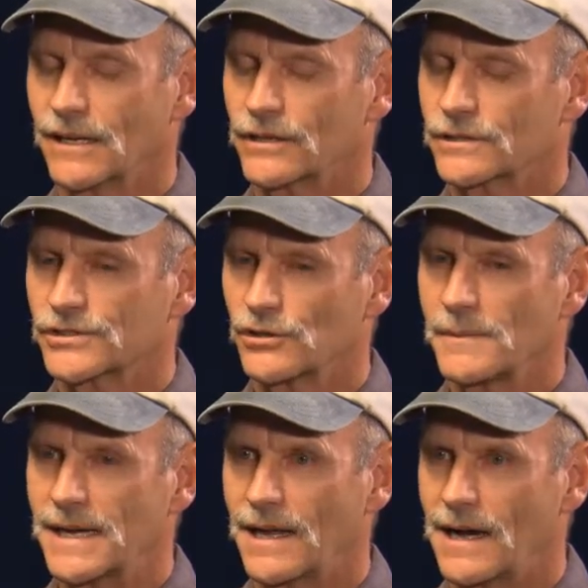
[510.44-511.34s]
there are so
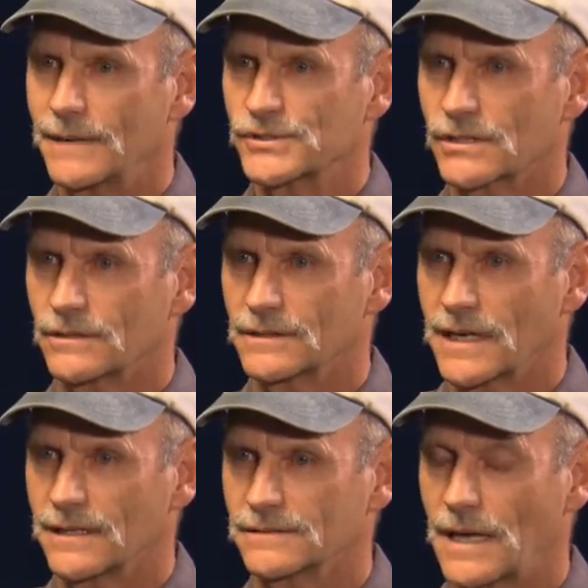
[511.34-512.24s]
many
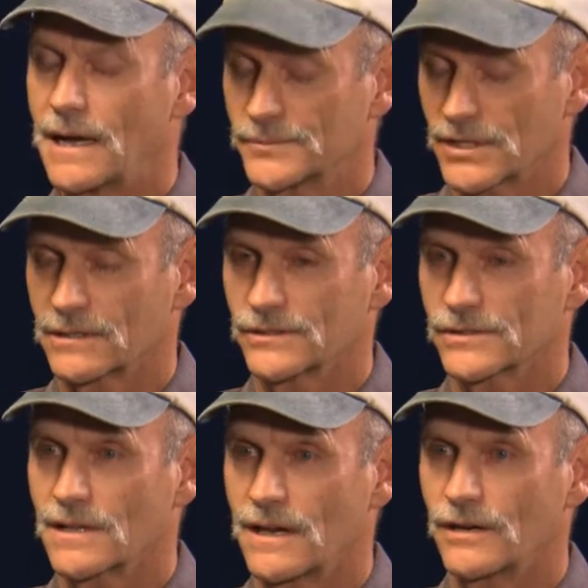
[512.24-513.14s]

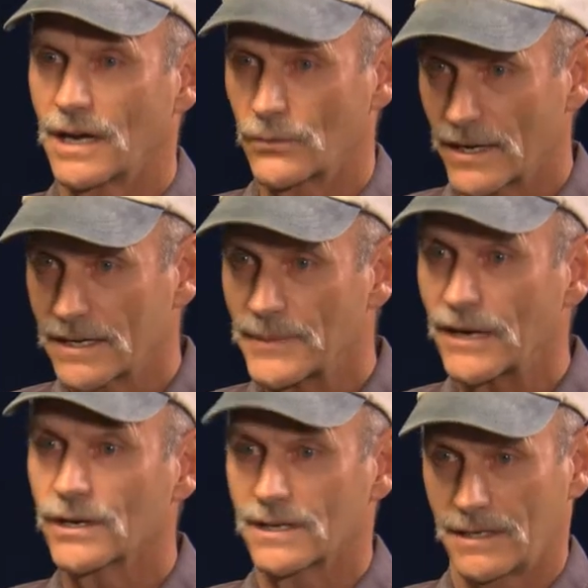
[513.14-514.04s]
obstacles now. I write
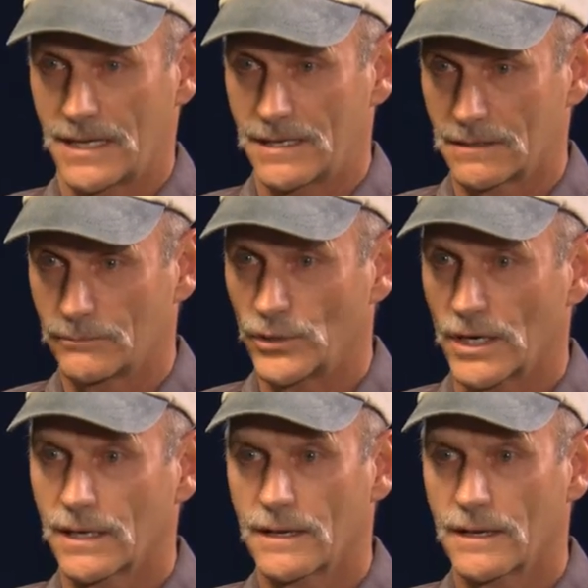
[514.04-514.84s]
about it in the book.